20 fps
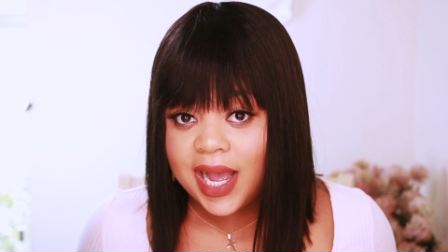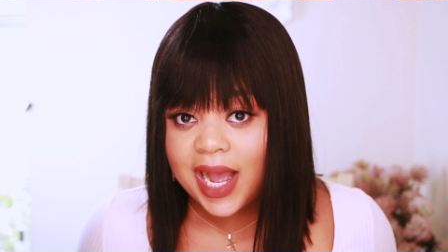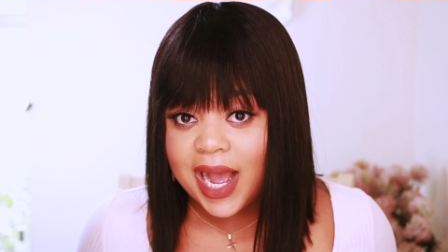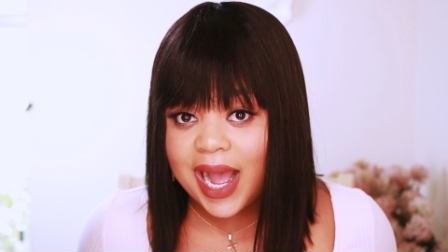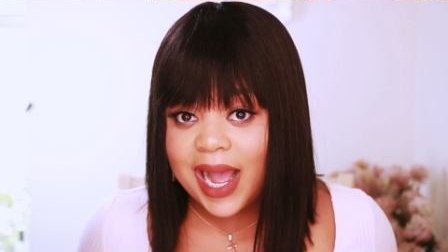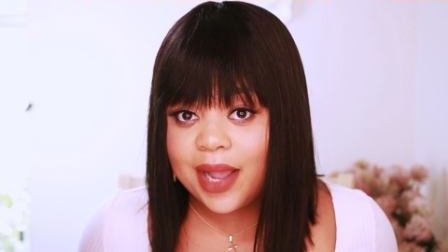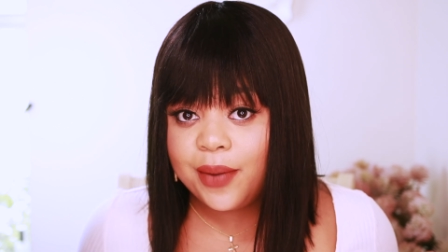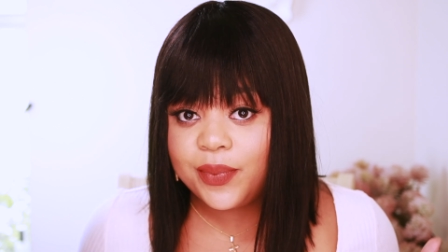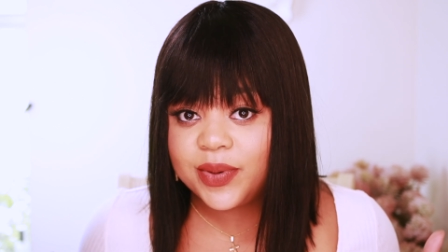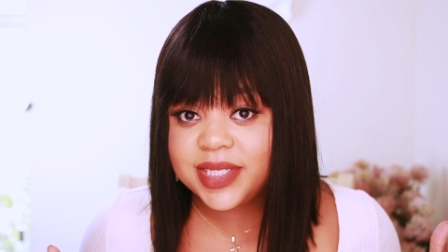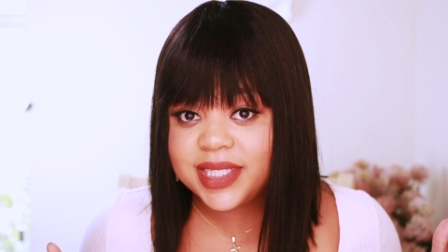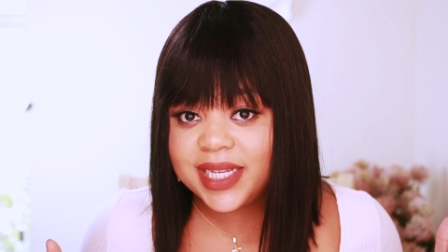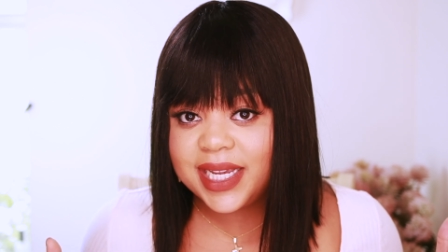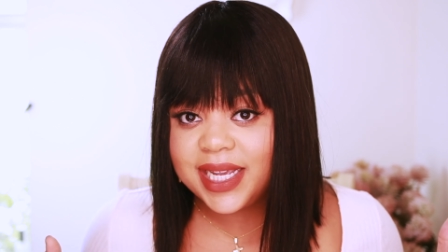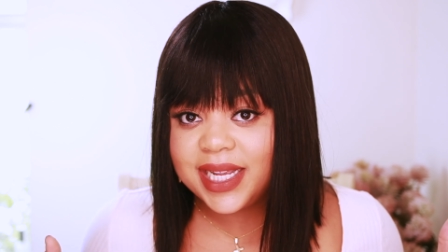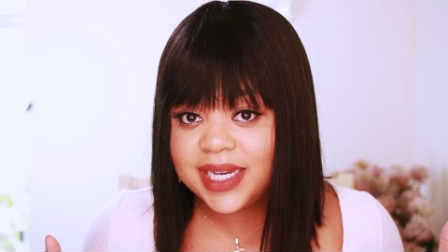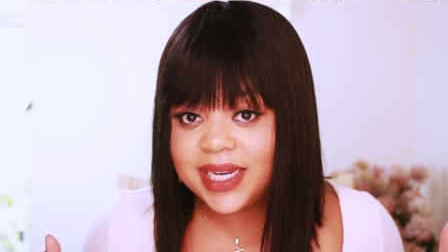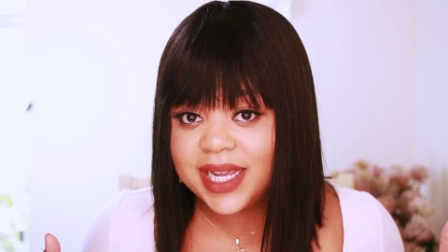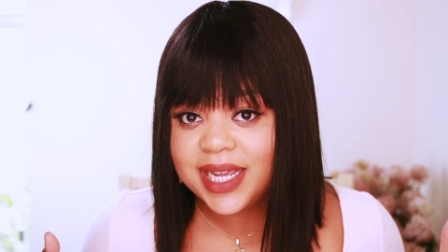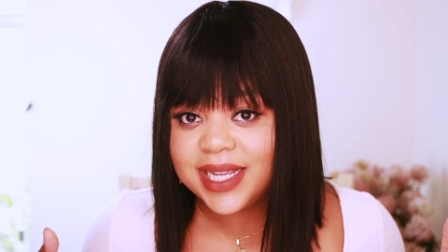I was
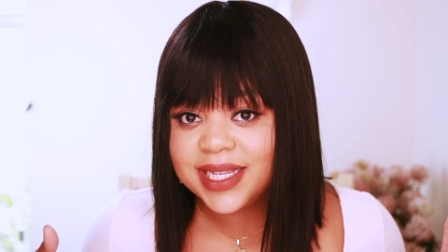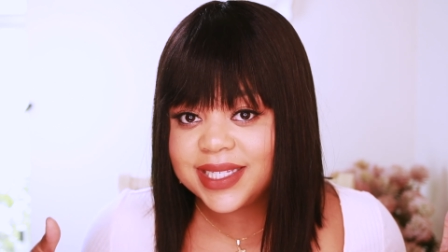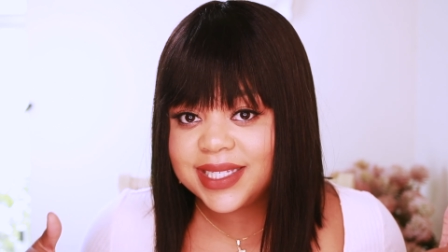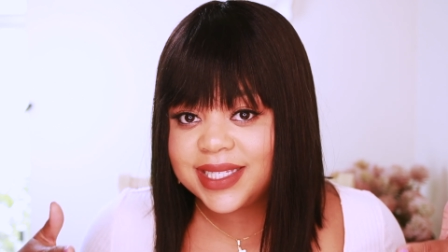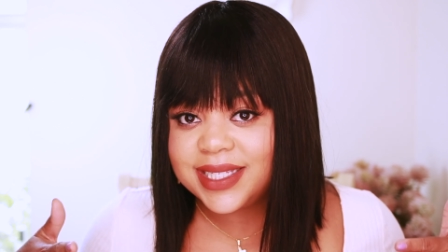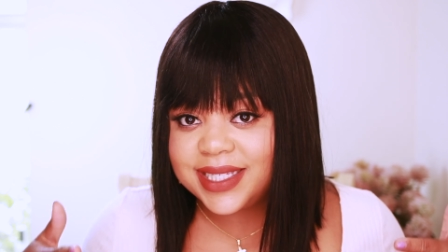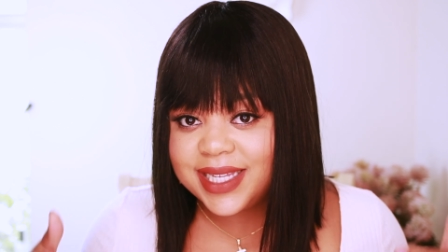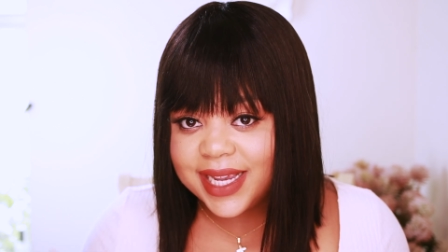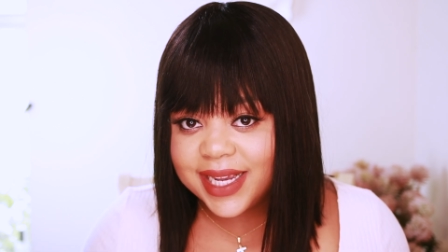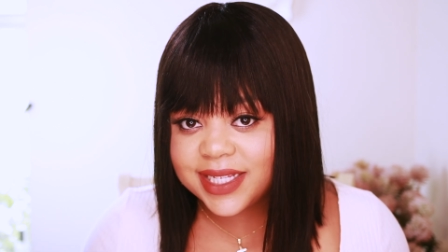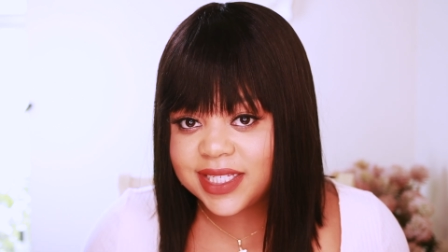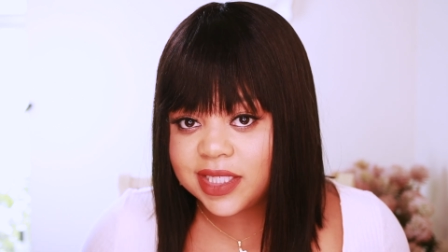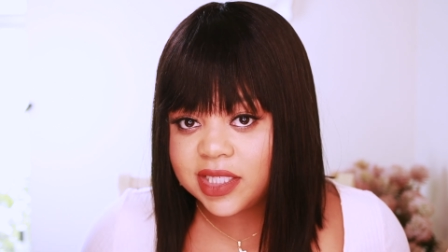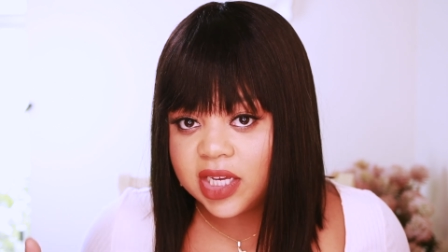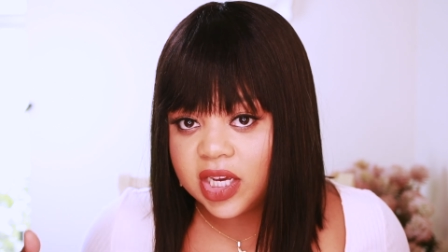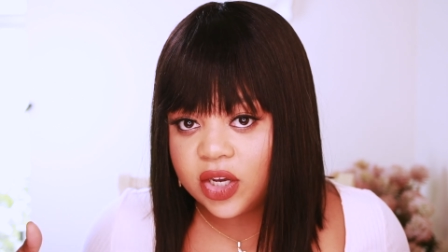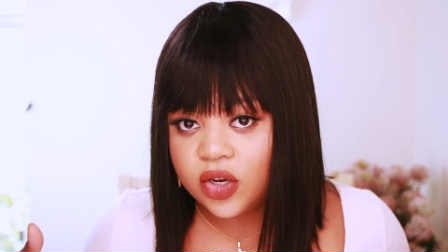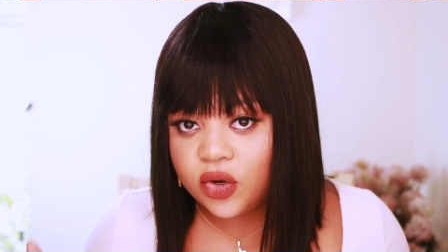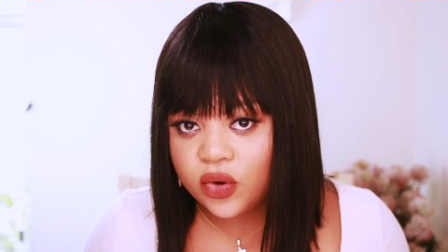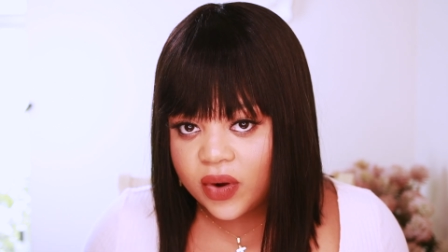in 6th
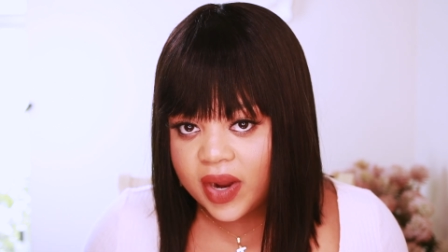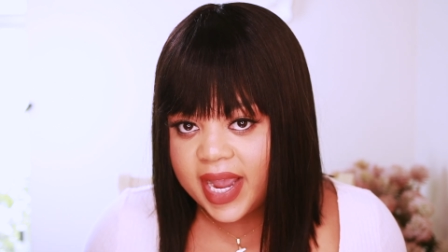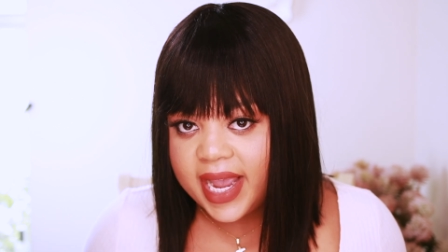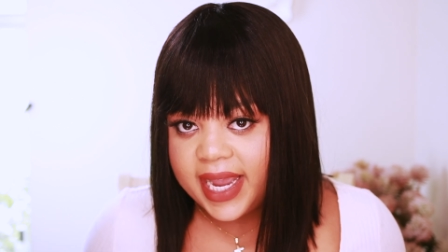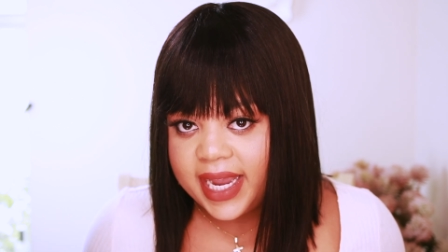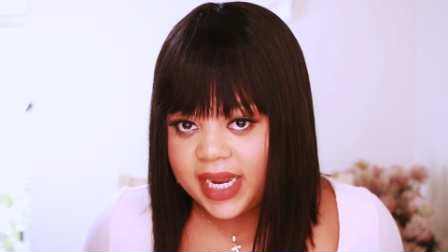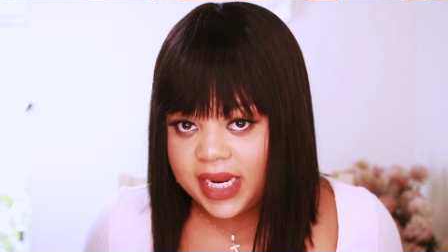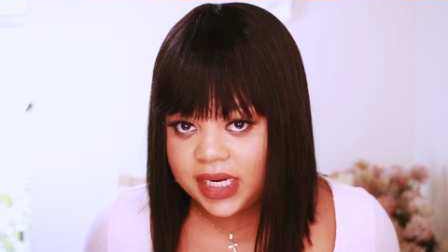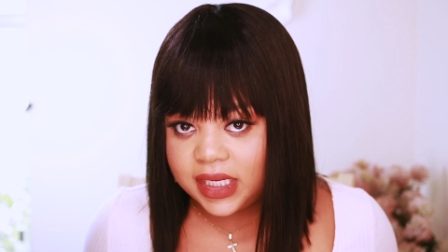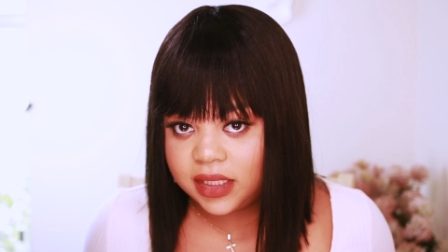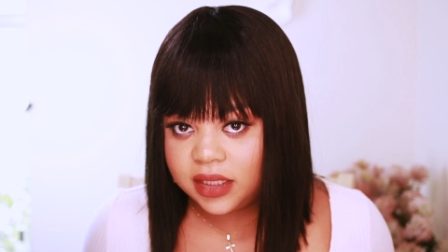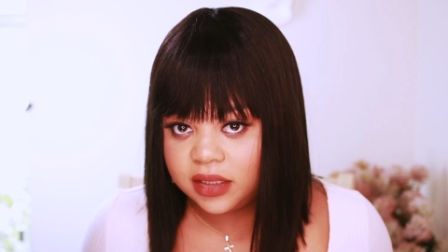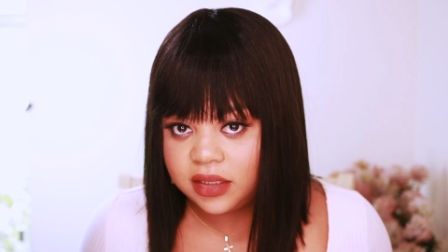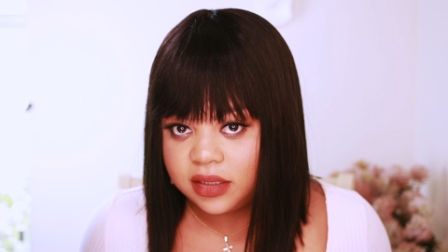grade.